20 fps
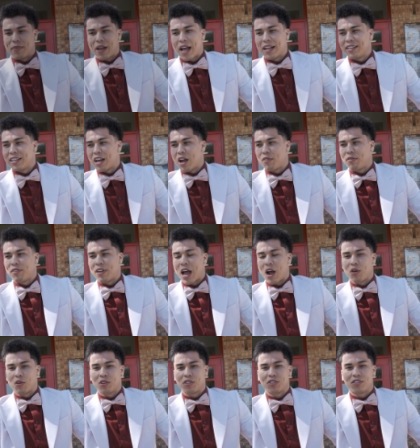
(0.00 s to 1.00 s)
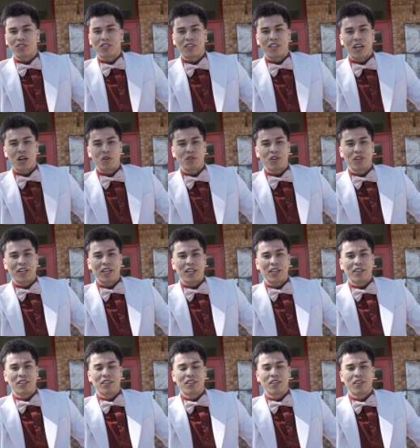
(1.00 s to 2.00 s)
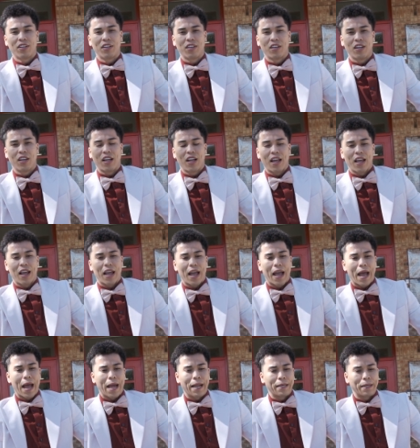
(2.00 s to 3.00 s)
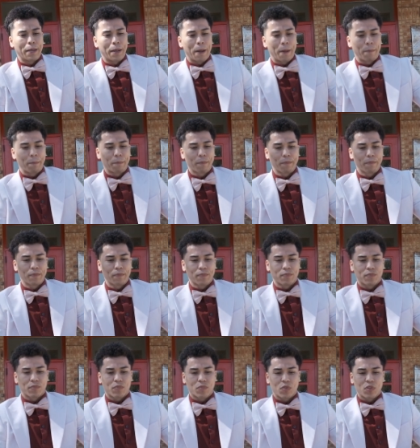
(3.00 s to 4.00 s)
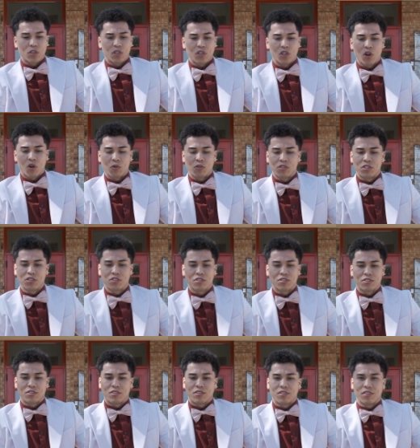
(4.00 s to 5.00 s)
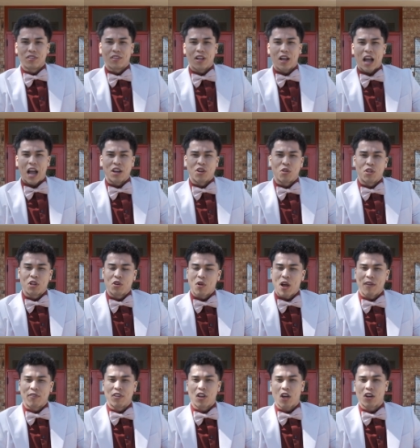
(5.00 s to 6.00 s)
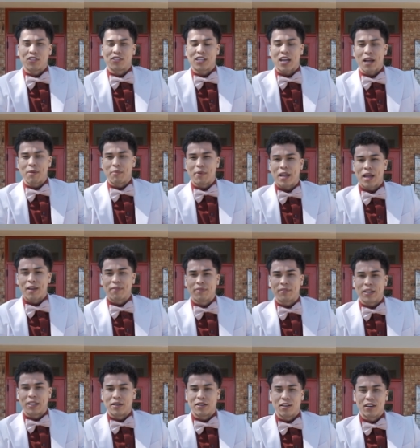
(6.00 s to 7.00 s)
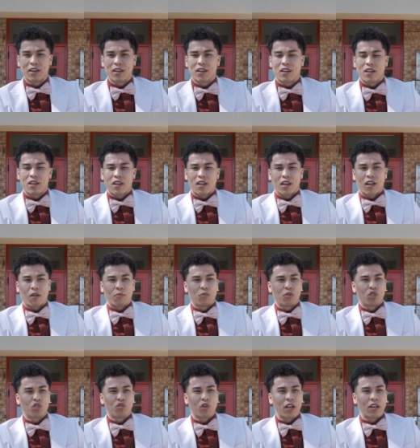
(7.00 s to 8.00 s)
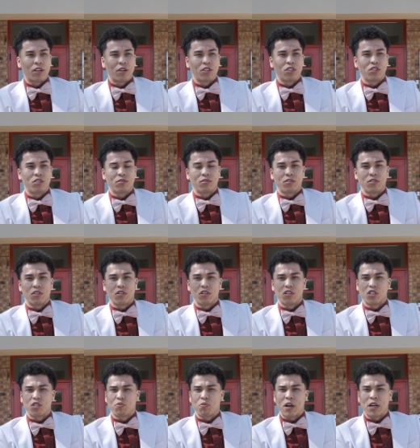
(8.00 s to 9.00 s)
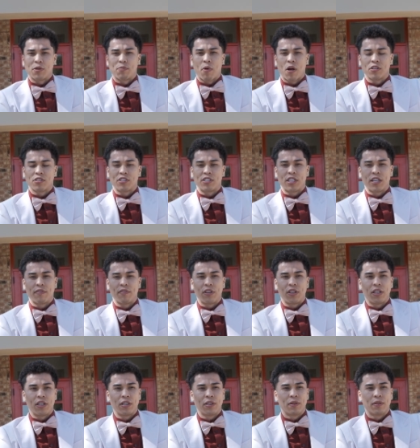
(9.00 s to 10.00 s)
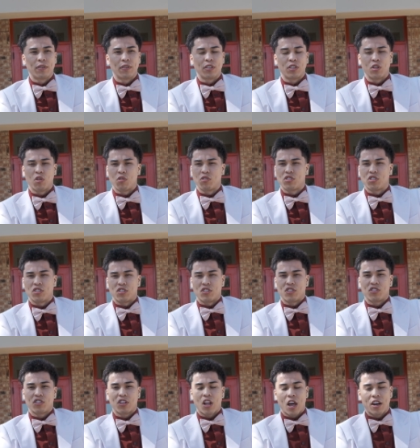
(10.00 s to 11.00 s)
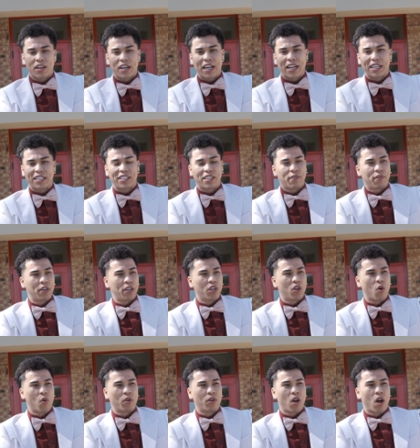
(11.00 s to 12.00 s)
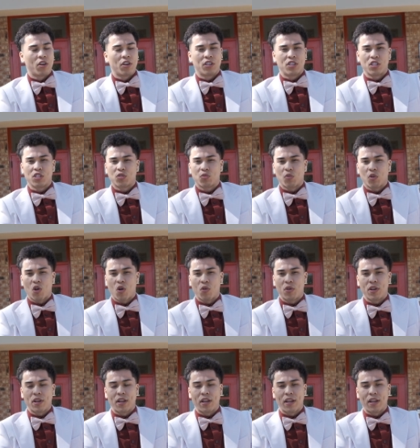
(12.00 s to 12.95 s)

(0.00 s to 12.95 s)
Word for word: handed out flowers to the elderly, and um, you know, just I know they don't have a lot of time left, and I'm just trying to spread positivity. You know, there's a, there's a lot of negativity going on in this world,